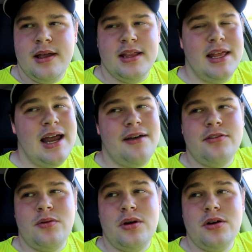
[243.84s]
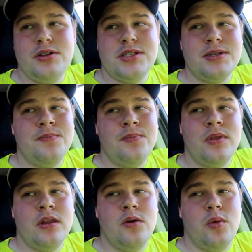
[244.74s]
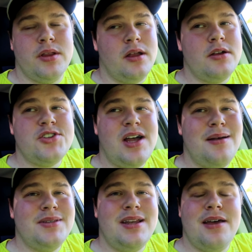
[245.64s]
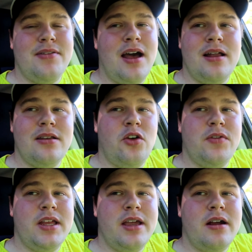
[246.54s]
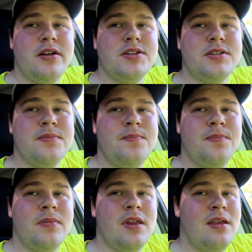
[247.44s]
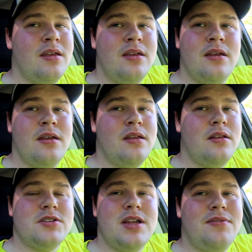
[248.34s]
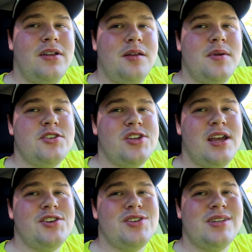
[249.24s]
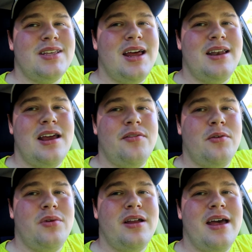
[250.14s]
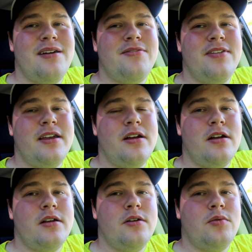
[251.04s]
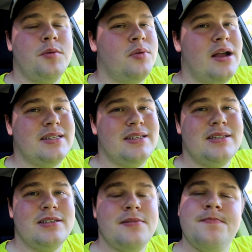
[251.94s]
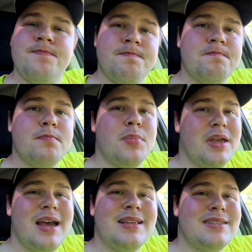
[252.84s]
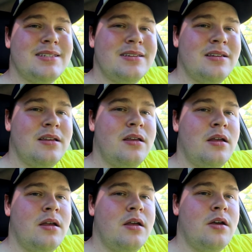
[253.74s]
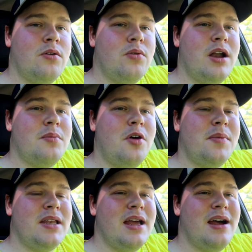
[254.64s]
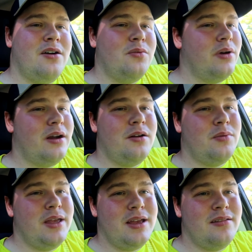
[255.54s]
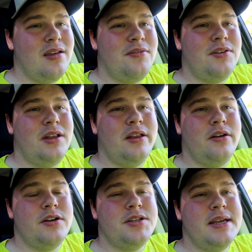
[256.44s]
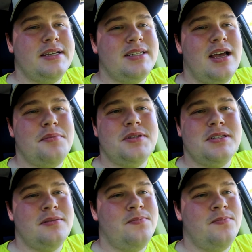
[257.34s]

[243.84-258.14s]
Then afterwards, with other jobs that I've gotten over the years, there's definitely been changes that I never would have figured were present. But yet, we're at a moment now where we can definitely learn to accept